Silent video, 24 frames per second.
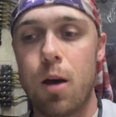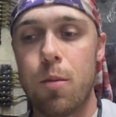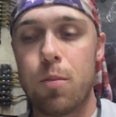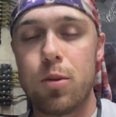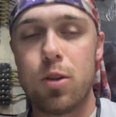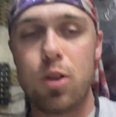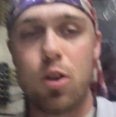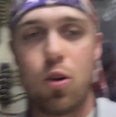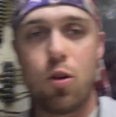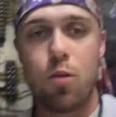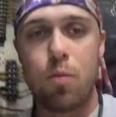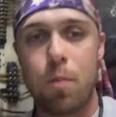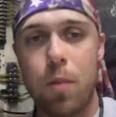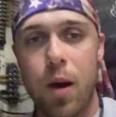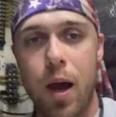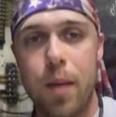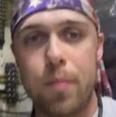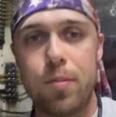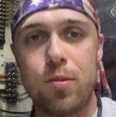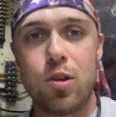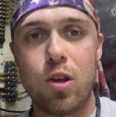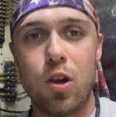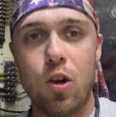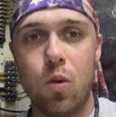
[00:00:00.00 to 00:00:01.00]
blue
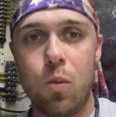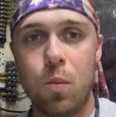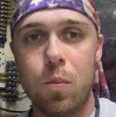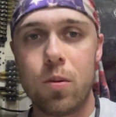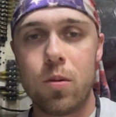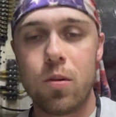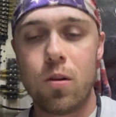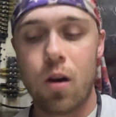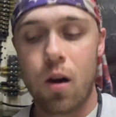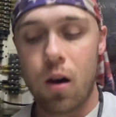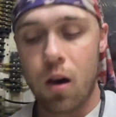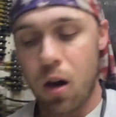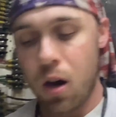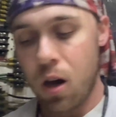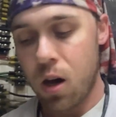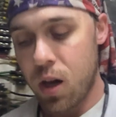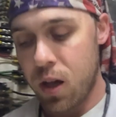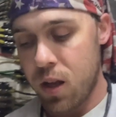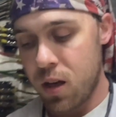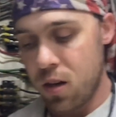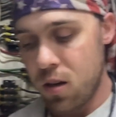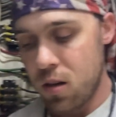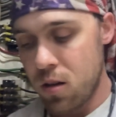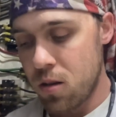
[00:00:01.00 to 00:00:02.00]
pipe dope
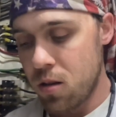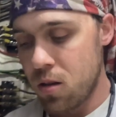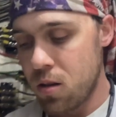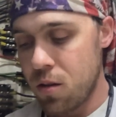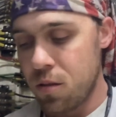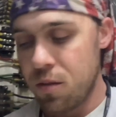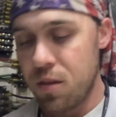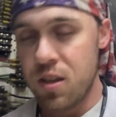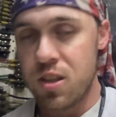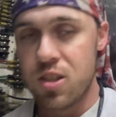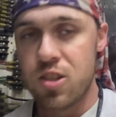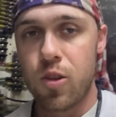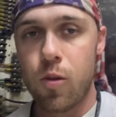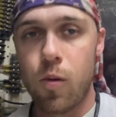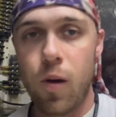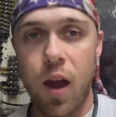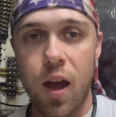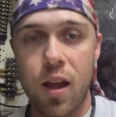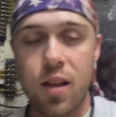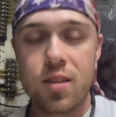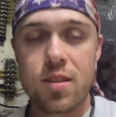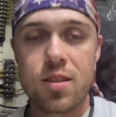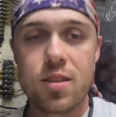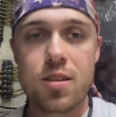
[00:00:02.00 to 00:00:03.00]
on these
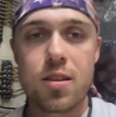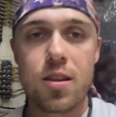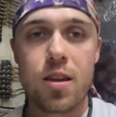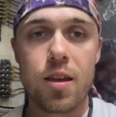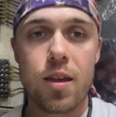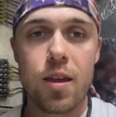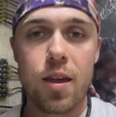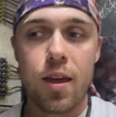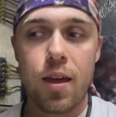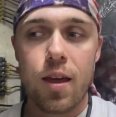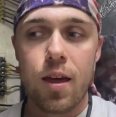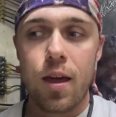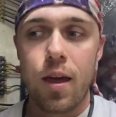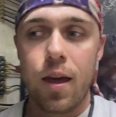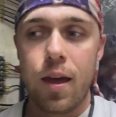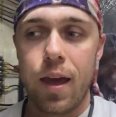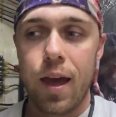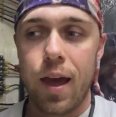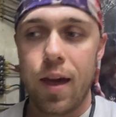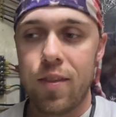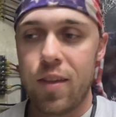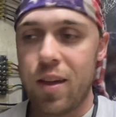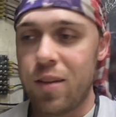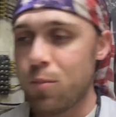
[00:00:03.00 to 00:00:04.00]
threads,
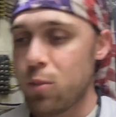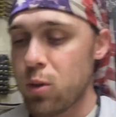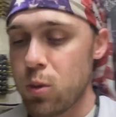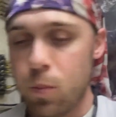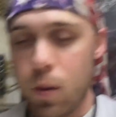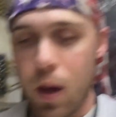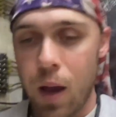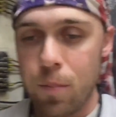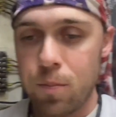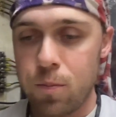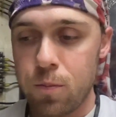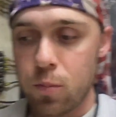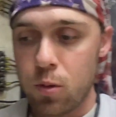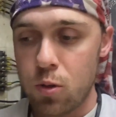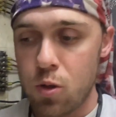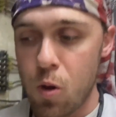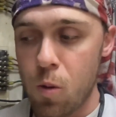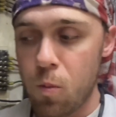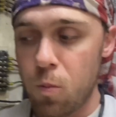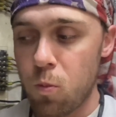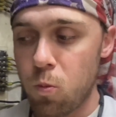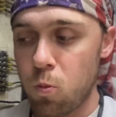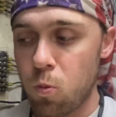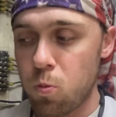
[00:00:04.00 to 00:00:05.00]
and that blue pipe
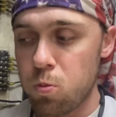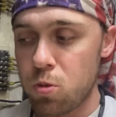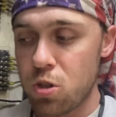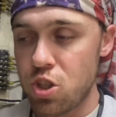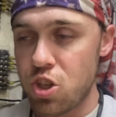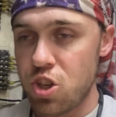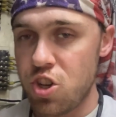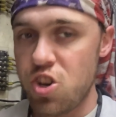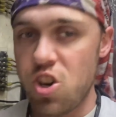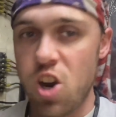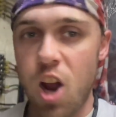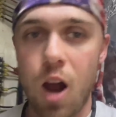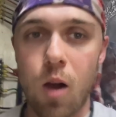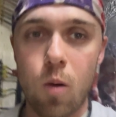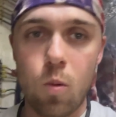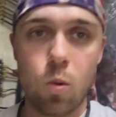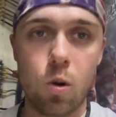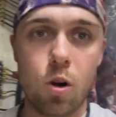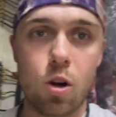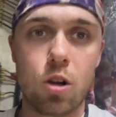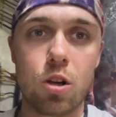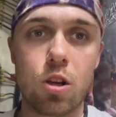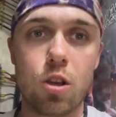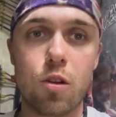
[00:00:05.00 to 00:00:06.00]
dope did not
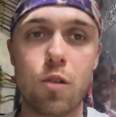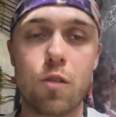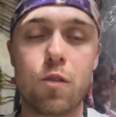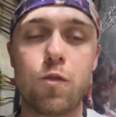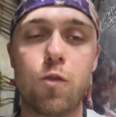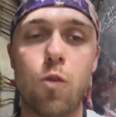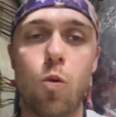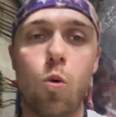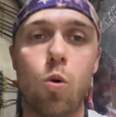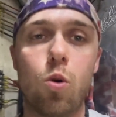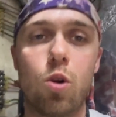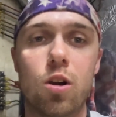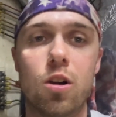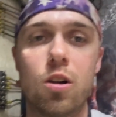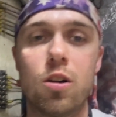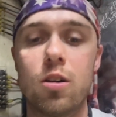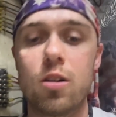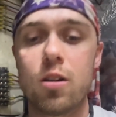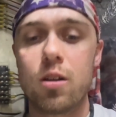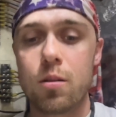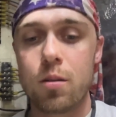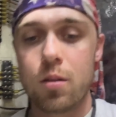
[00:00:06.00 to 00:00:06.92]
work for